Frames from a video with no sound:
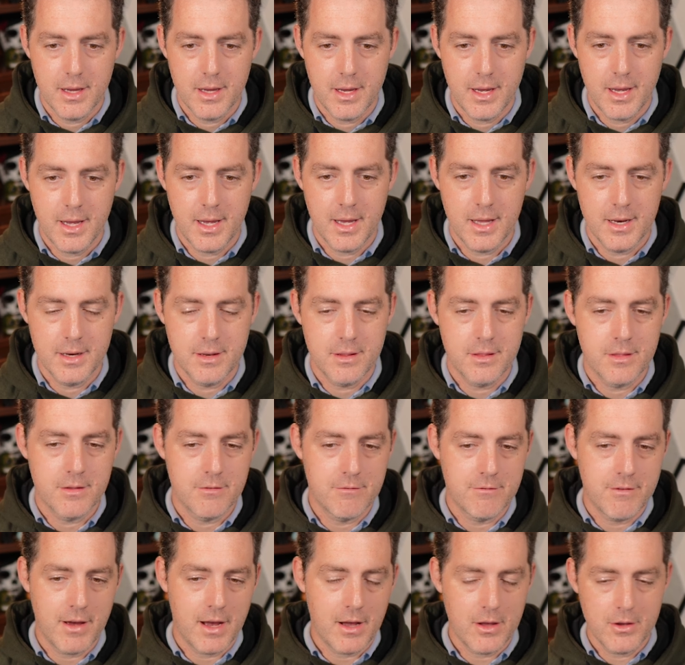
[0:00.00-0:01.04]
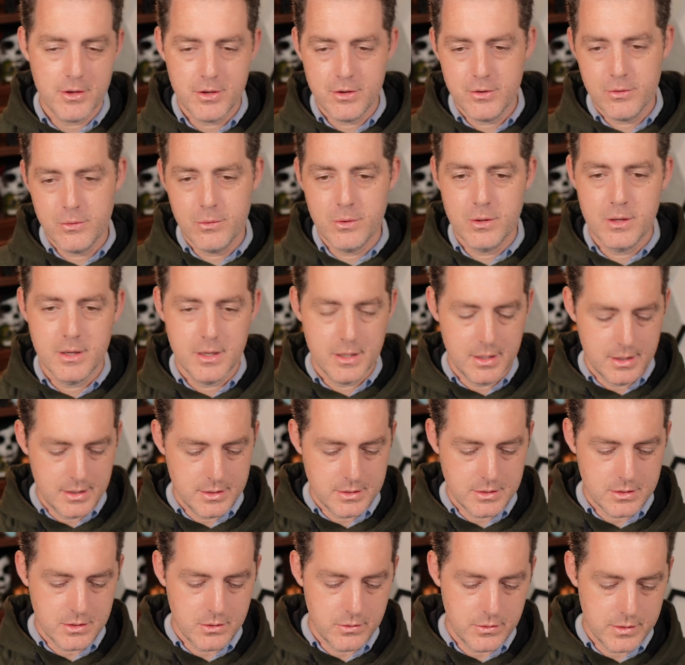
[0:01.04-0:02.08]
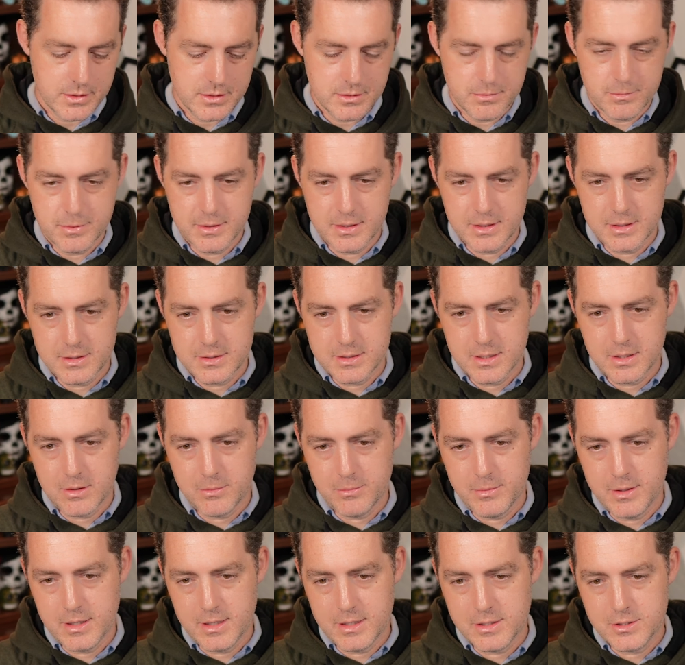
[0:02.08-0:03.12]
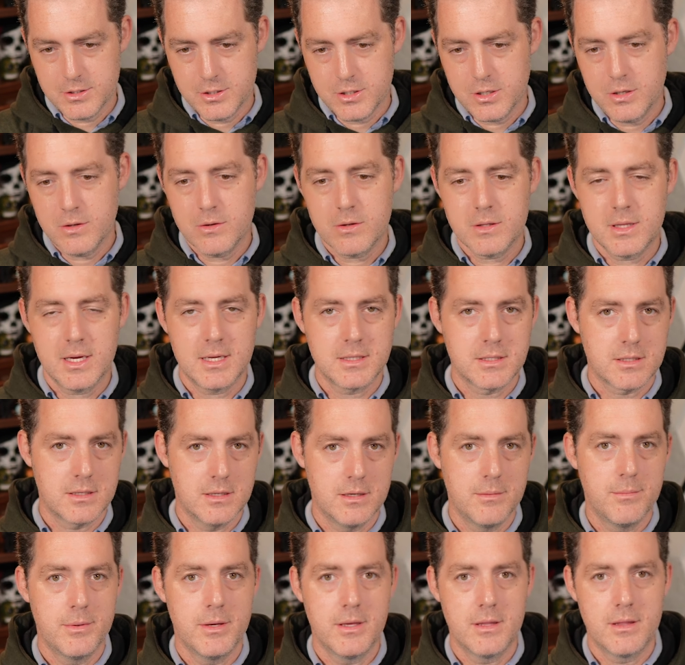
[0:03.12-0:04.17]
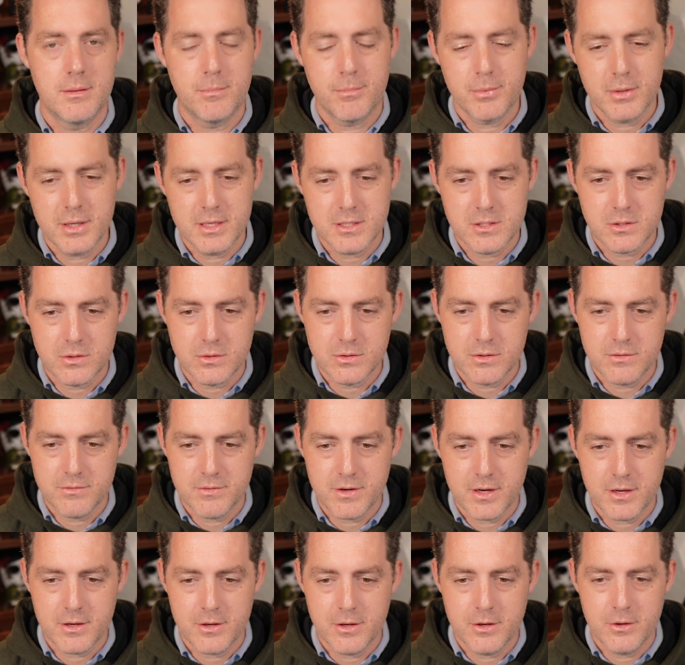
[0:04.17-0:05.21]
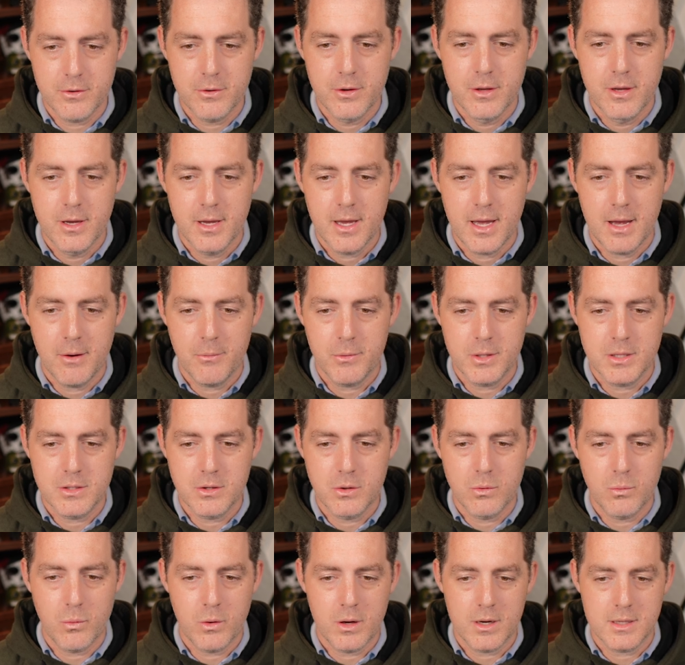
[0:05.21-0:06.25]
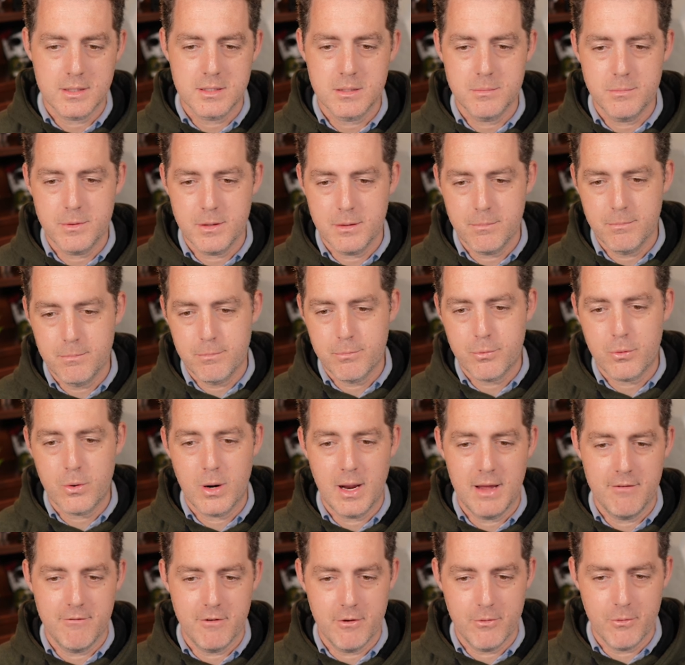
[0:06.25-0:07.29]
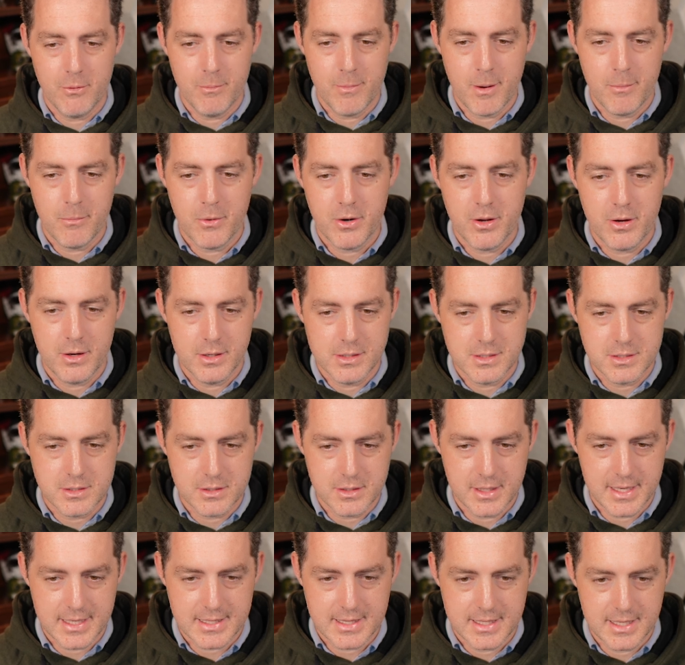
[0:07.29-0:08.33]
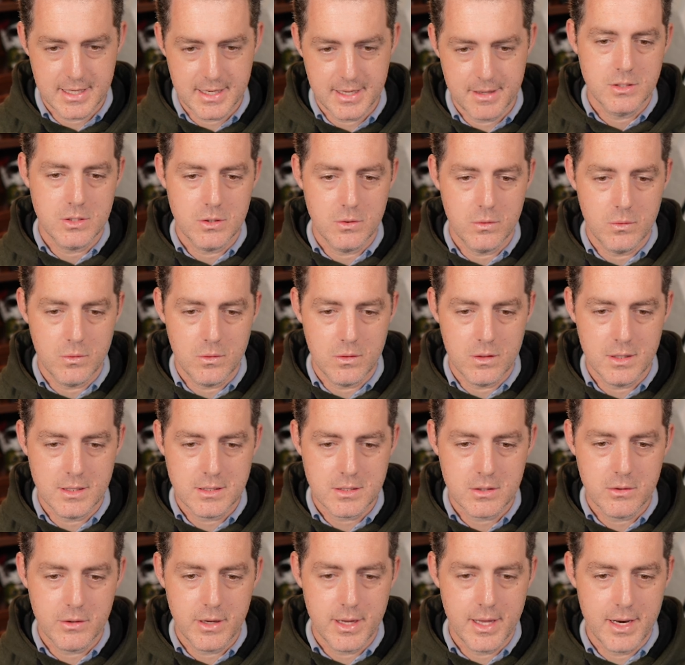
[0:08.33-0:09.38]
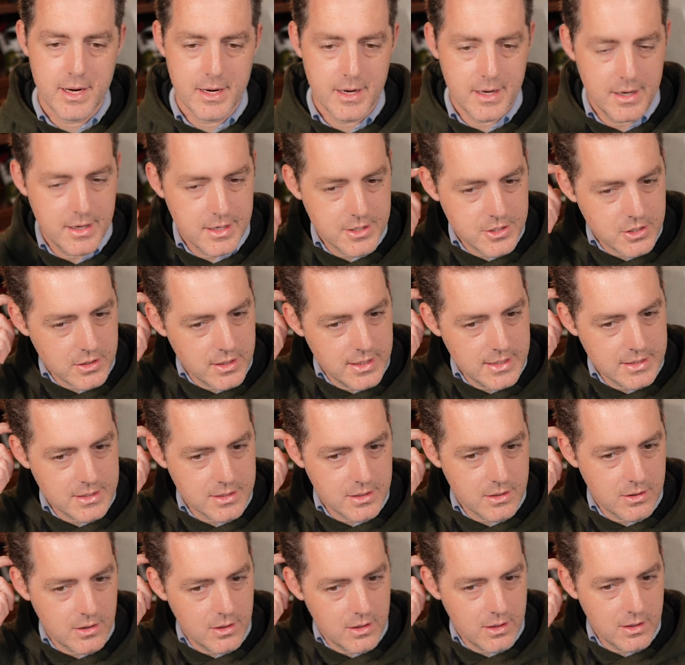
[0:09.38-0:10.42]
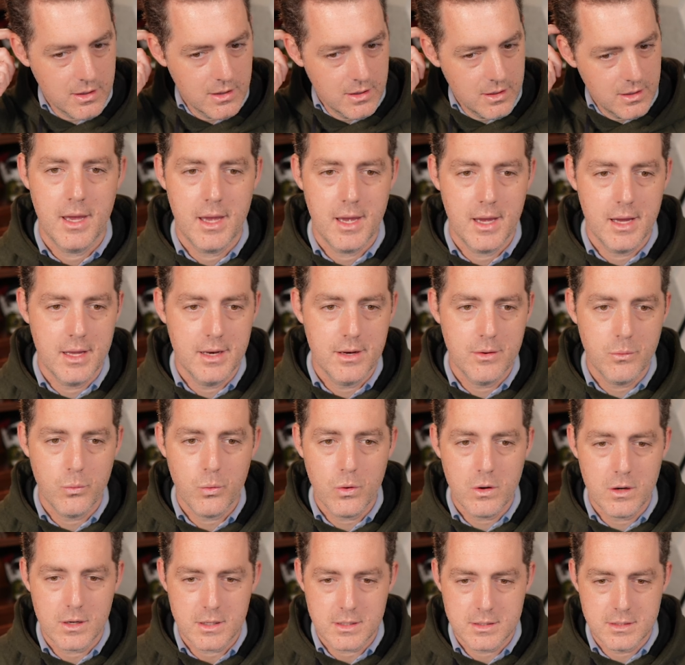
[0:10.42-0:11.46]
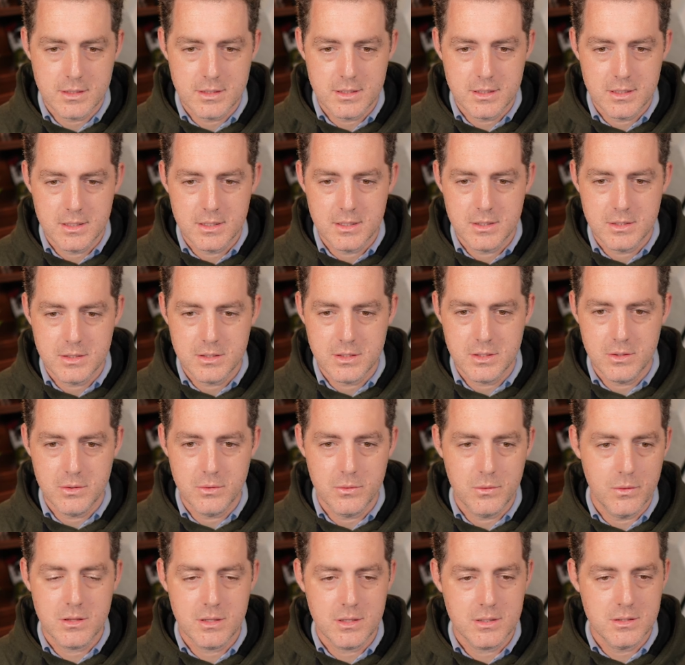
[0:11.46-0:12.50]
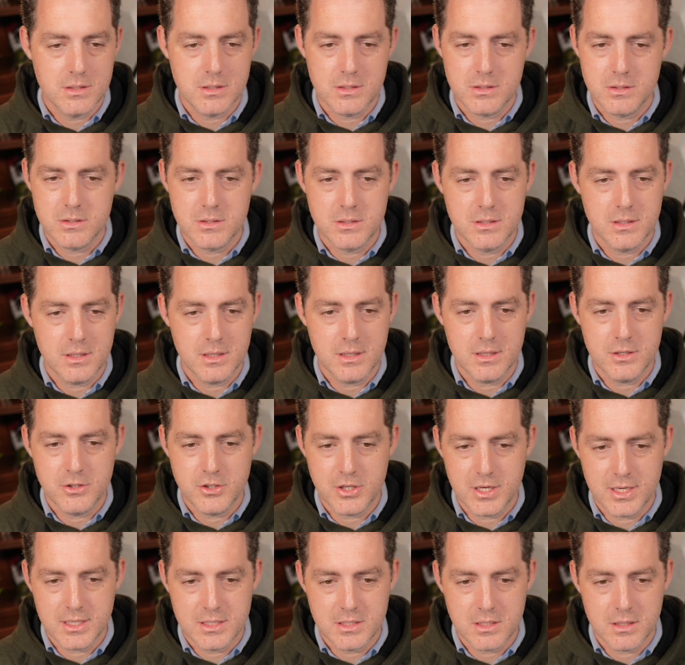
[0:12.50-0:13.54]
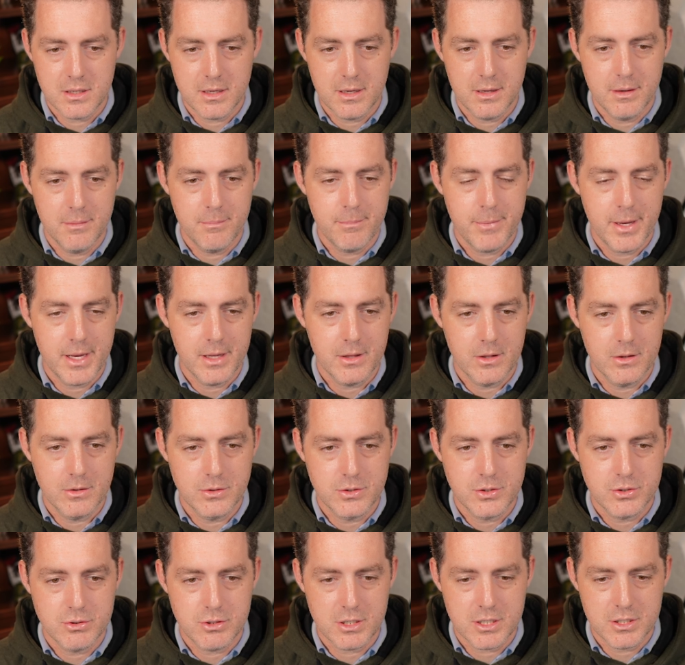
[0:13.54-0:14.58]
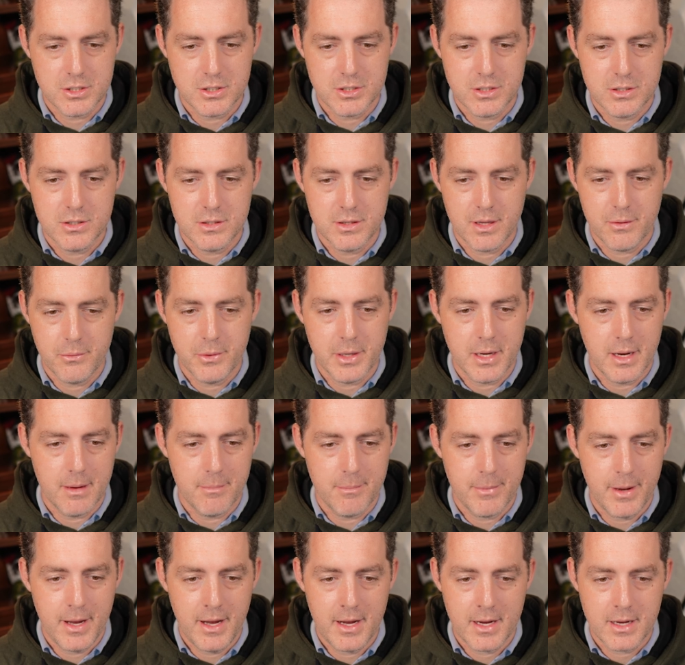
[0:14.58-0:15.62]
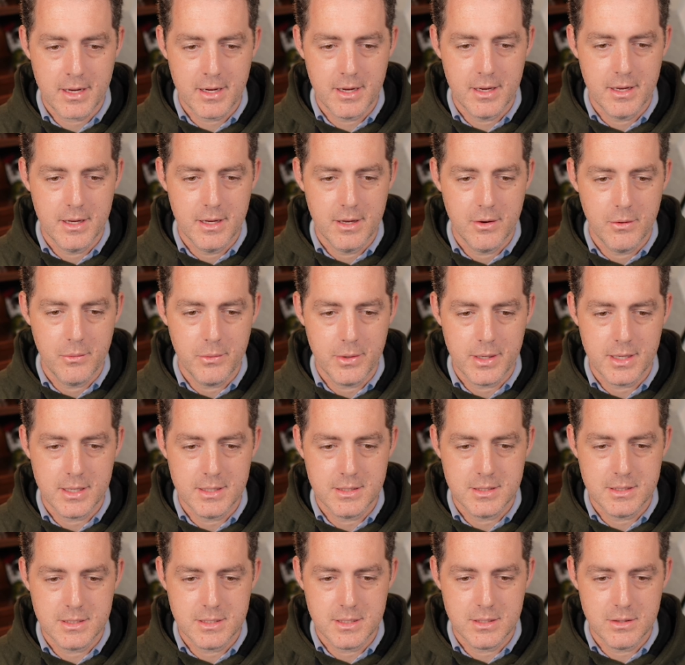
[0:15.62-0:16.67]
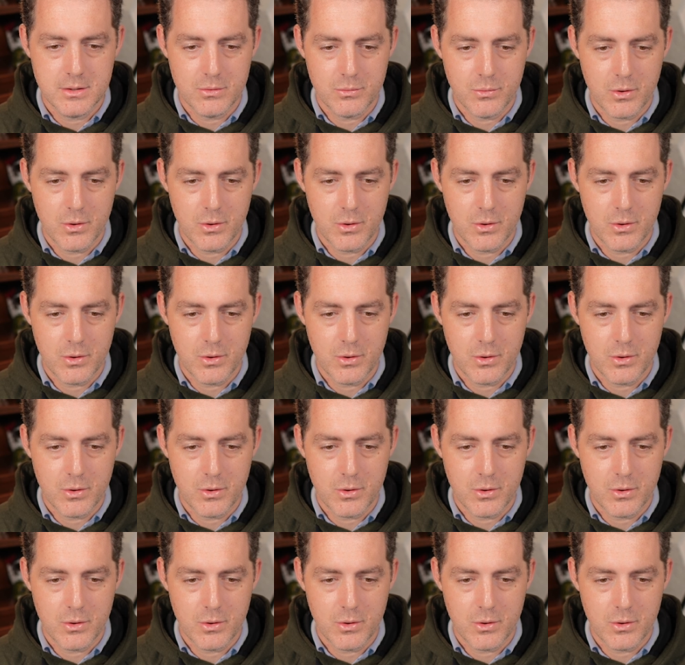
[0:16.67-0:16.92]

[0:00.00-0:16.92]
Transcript: And the value is going to be tell me a joke. That's going to be the placeholder value, and we don't want it to be private. Remember to unselect that. So let's go ahead and initialize the call, and it worked. So this is the JSON payload structure that we got back. We can see the